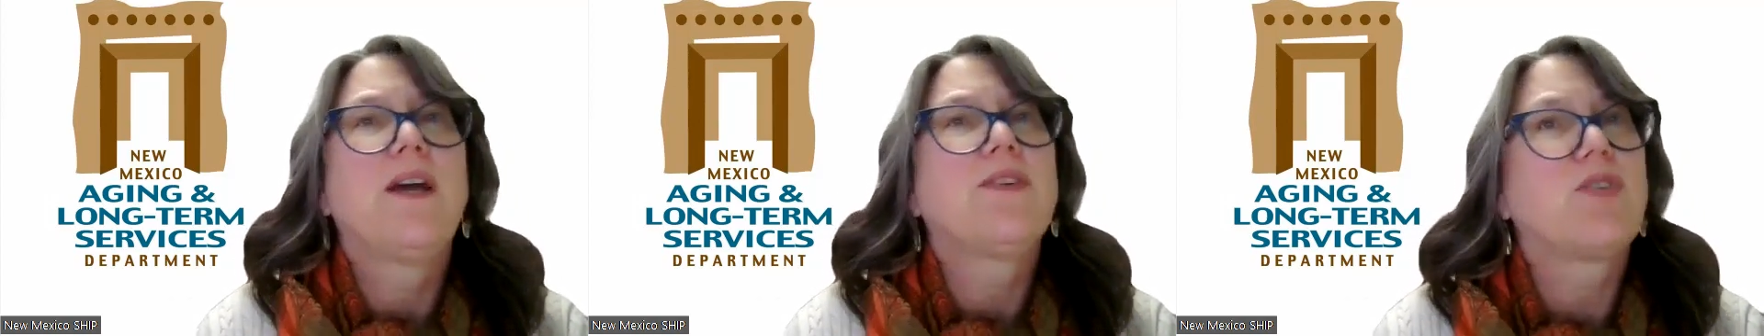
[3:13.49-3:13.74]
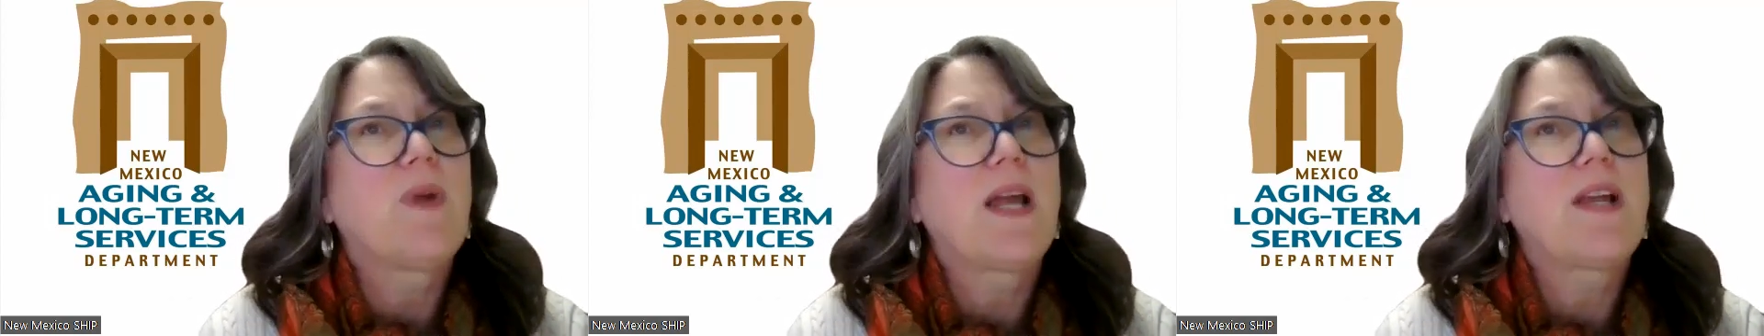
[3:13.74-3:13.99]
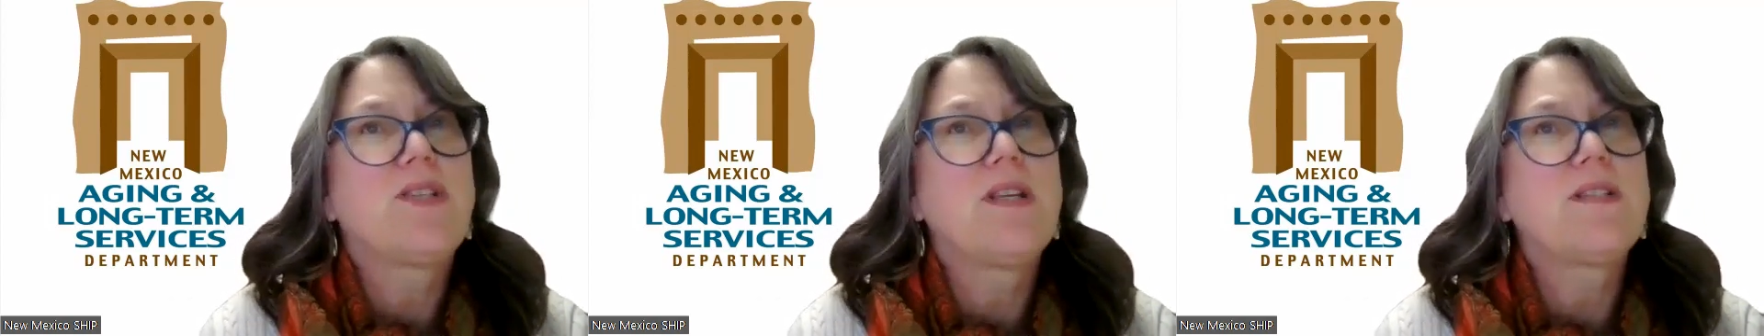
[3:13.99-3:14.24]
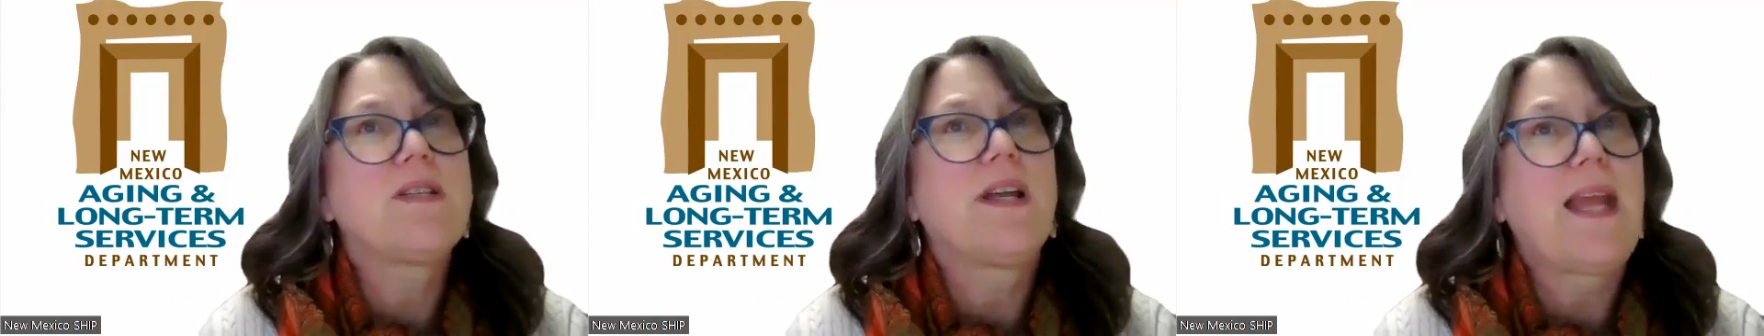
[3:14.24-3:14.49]

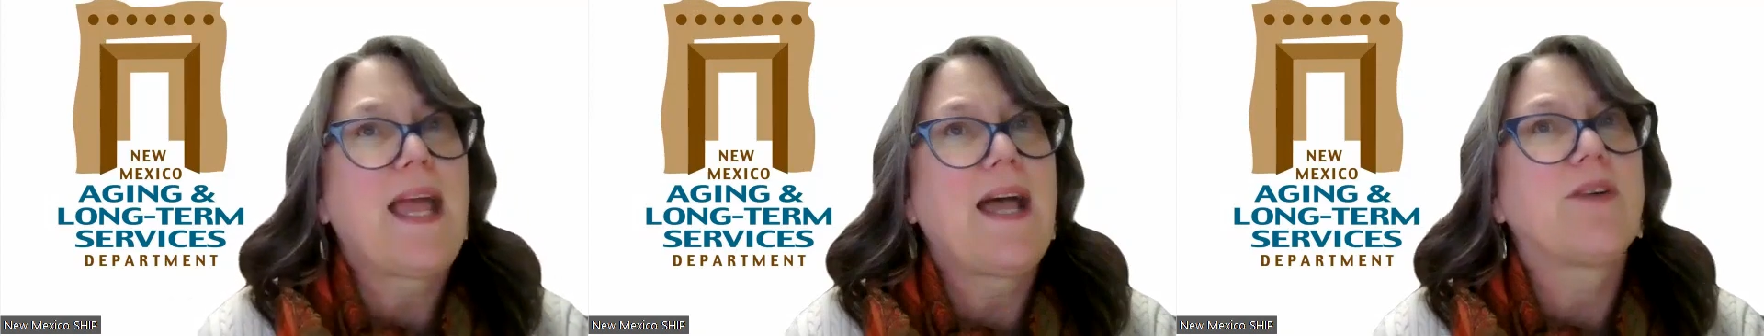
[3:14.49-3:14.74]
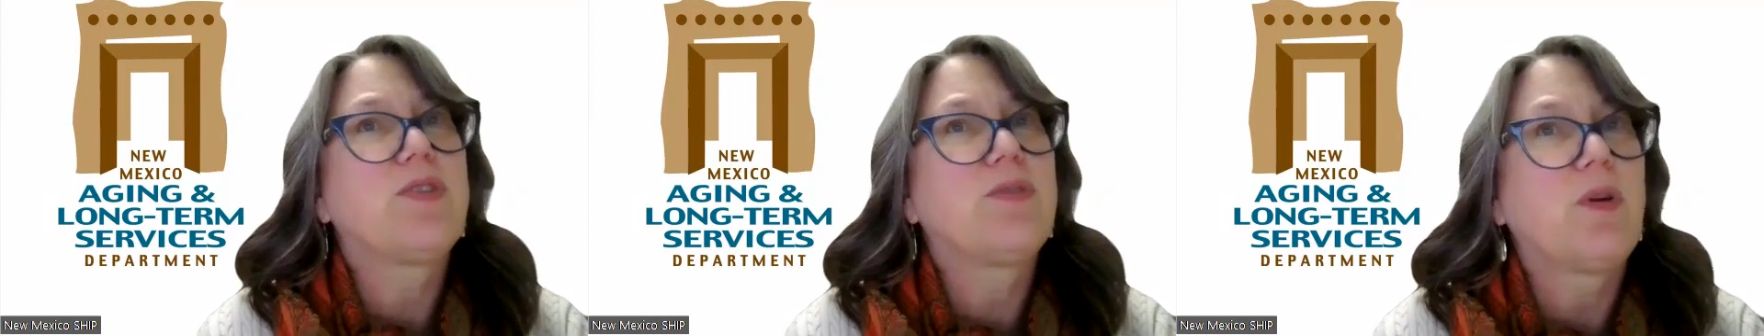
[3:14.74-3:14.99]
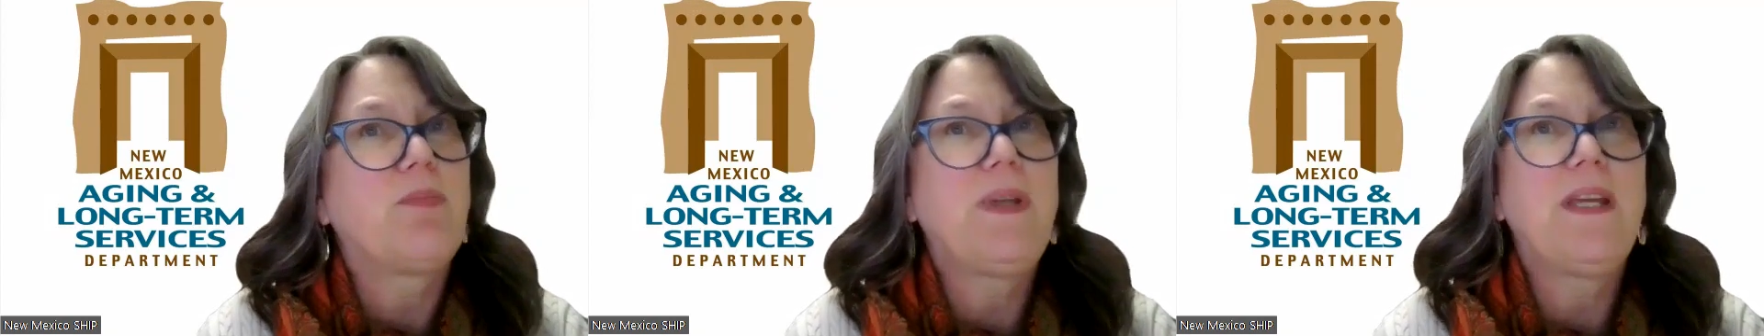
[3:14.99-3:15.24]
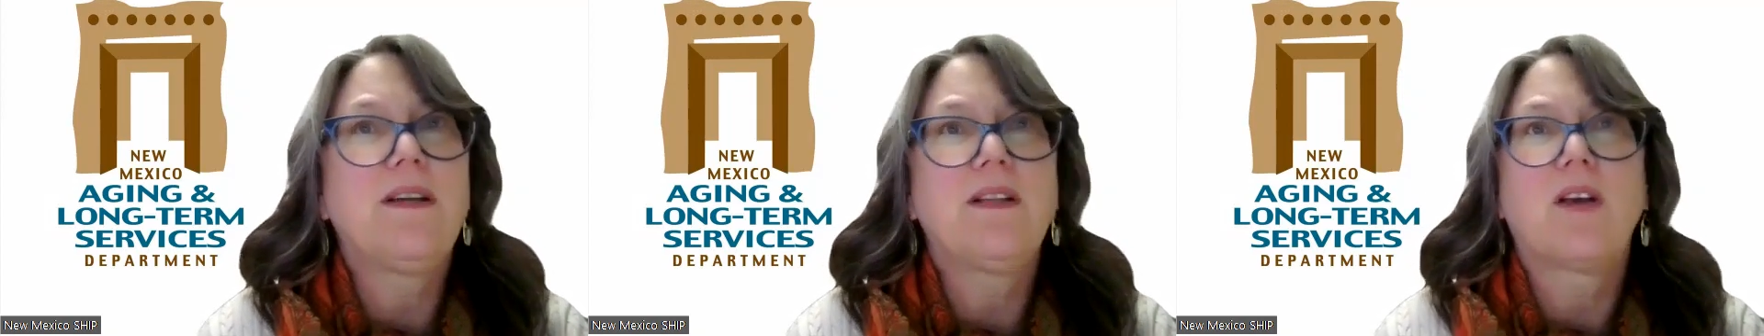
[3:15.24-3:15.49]
Directions on how to
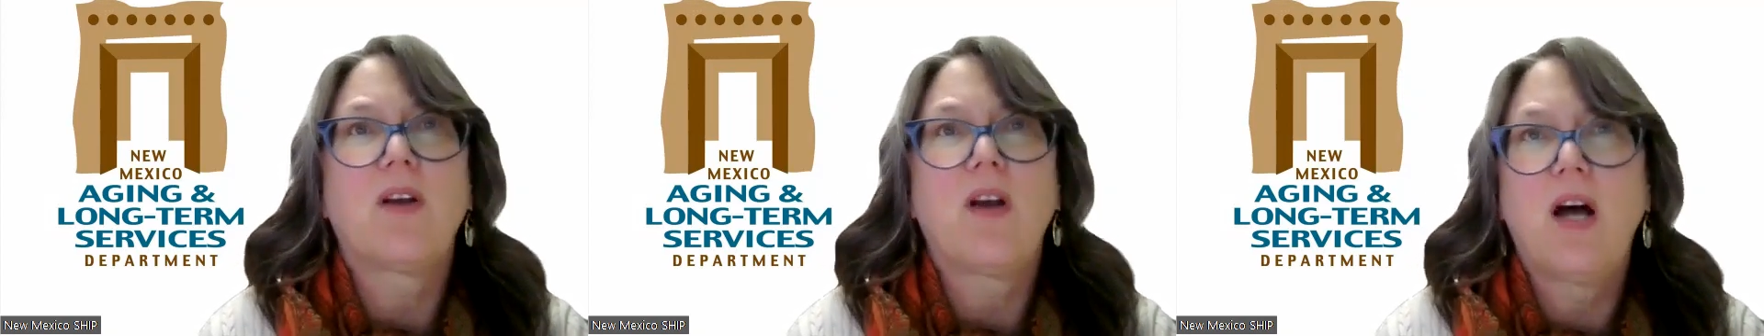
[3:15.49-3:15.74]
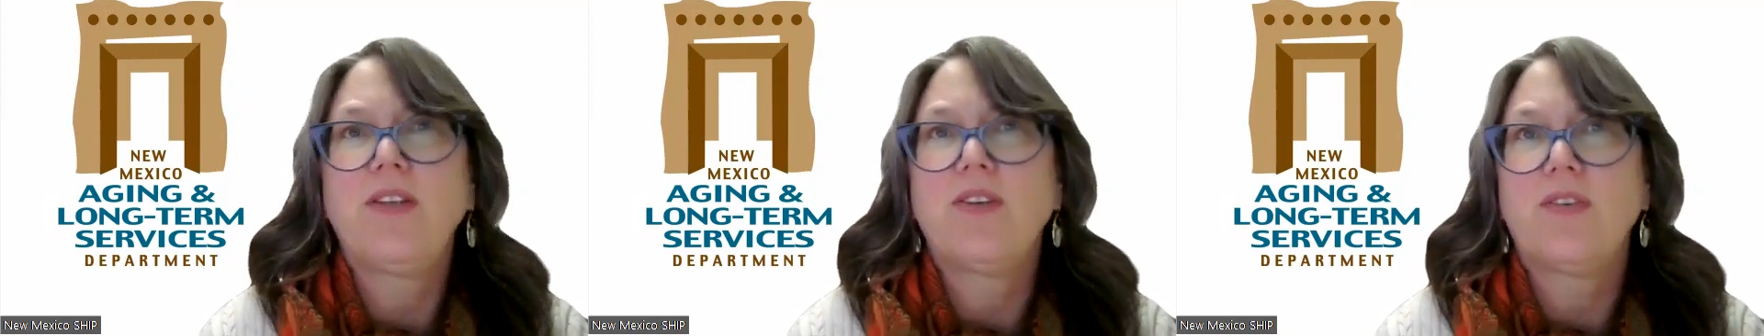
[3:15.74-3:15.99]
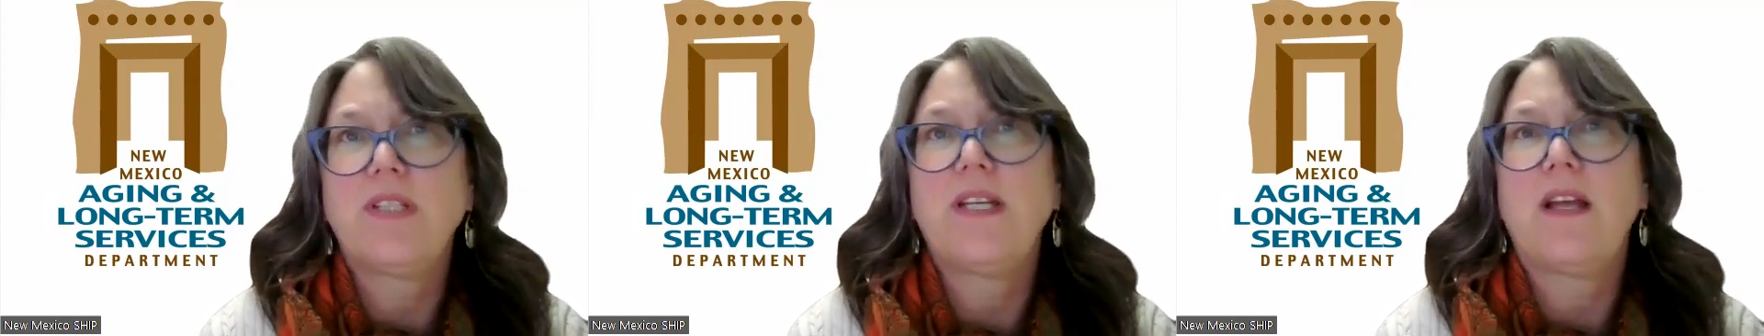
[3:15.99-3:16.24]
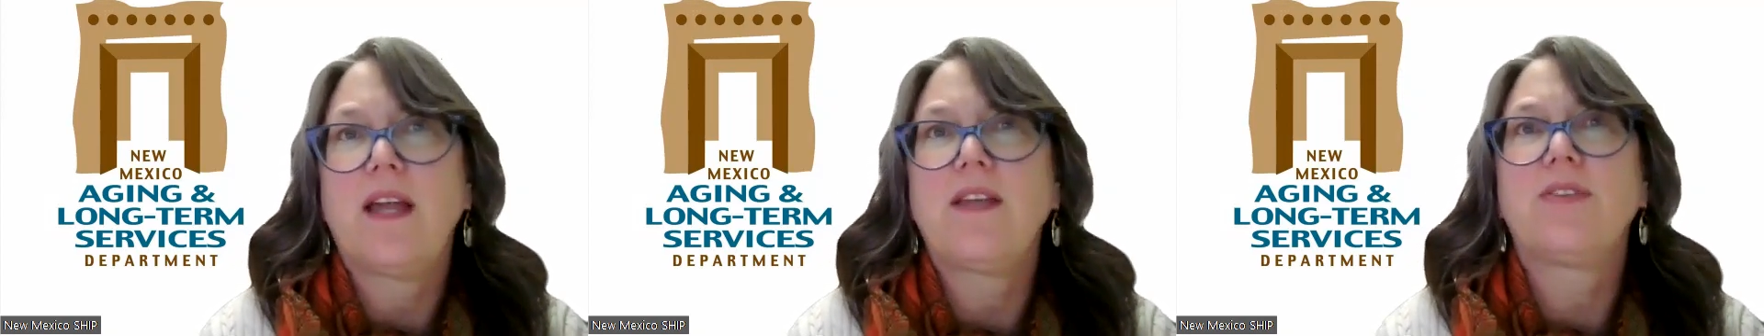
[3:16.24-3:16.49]
appeal are on your
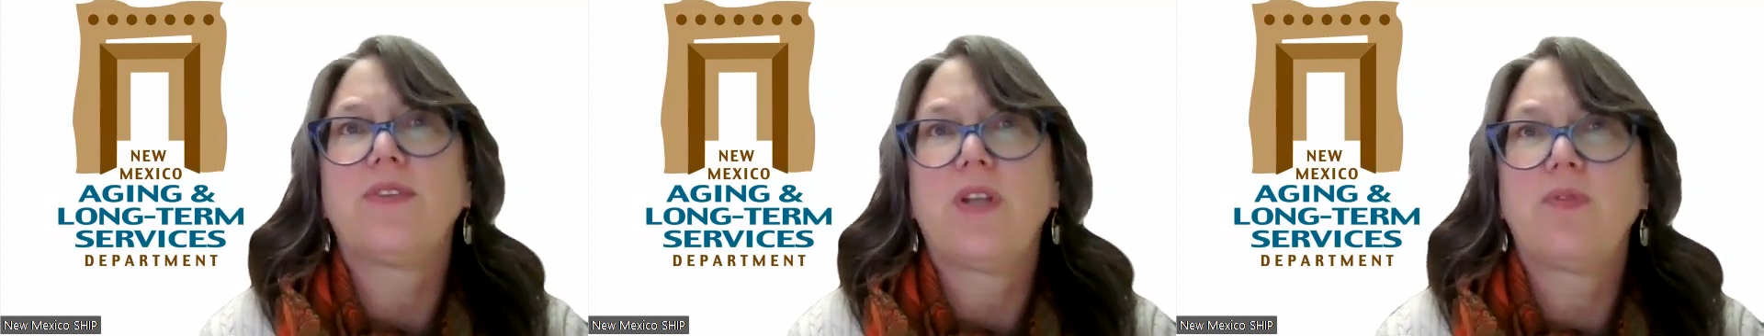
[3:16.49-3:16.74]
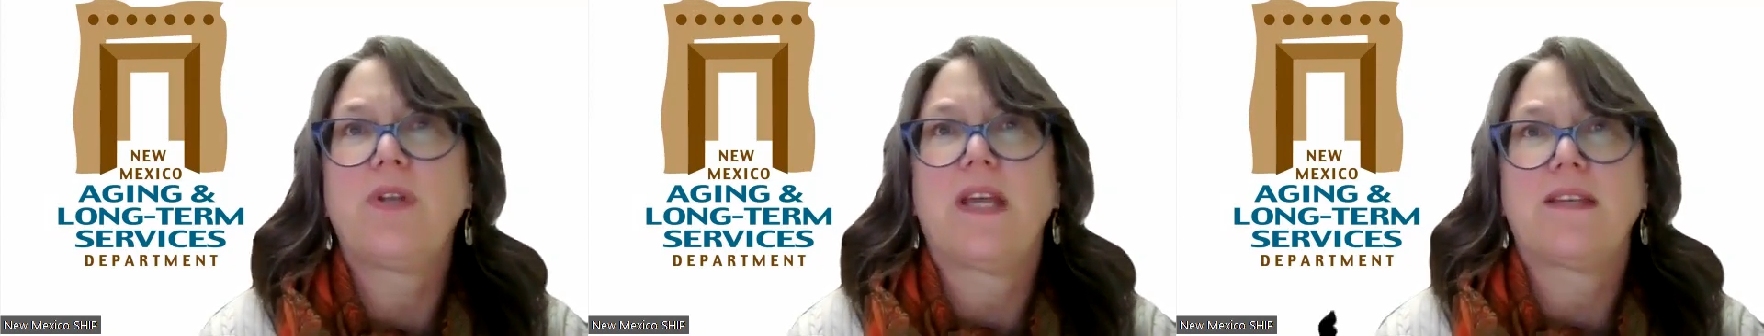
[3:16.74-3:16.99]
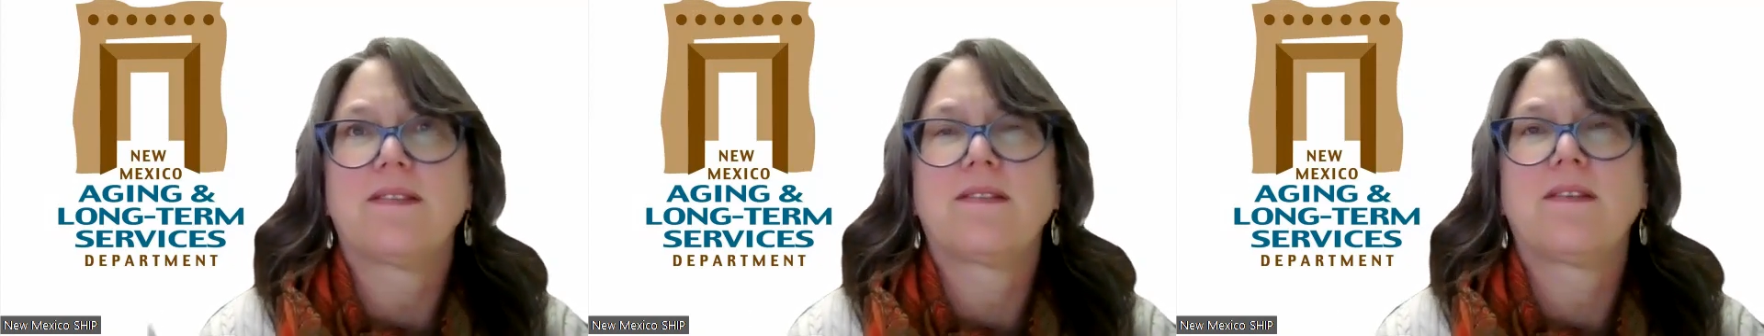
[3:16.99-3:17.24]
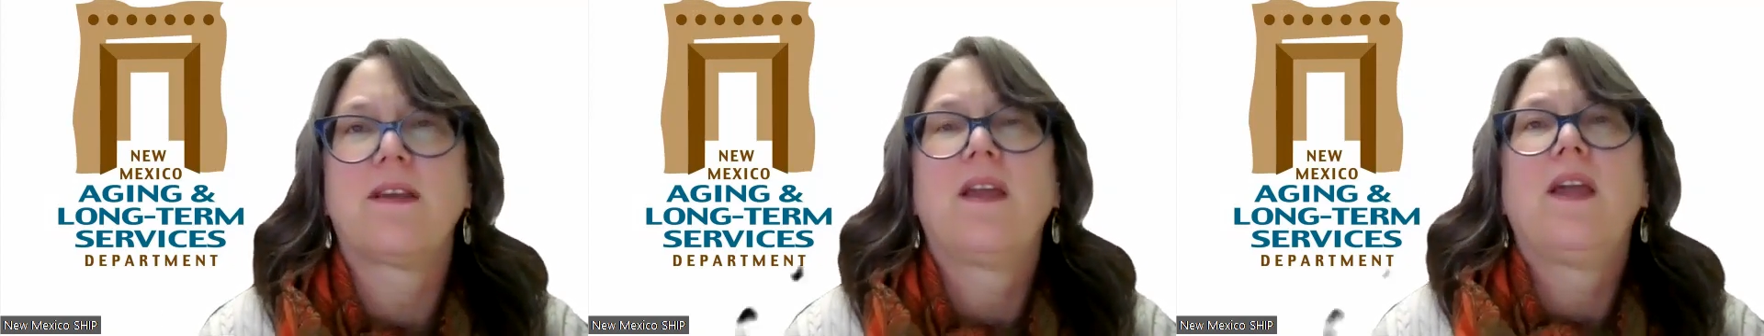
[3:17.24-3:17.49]
denial
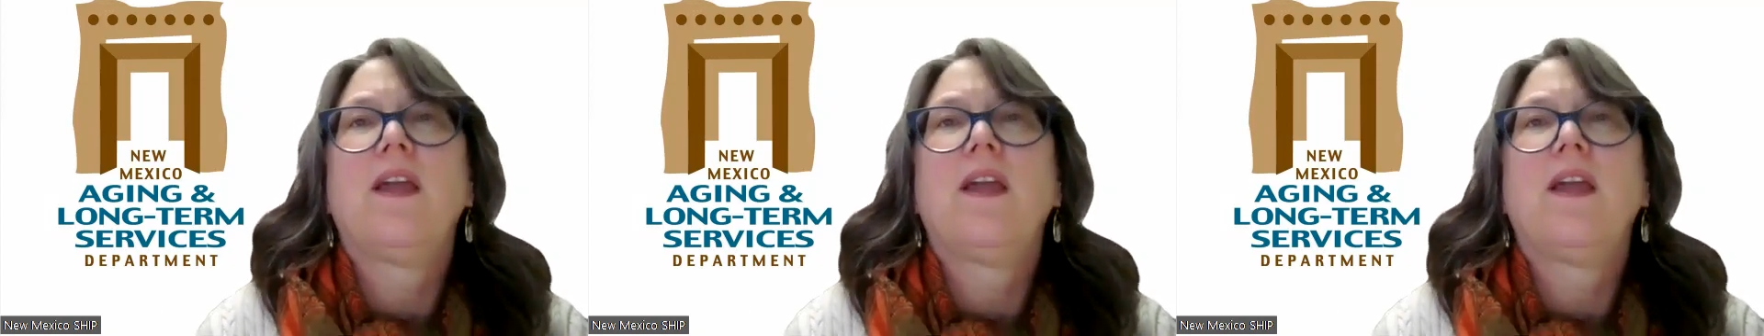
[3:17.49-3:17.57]
notice.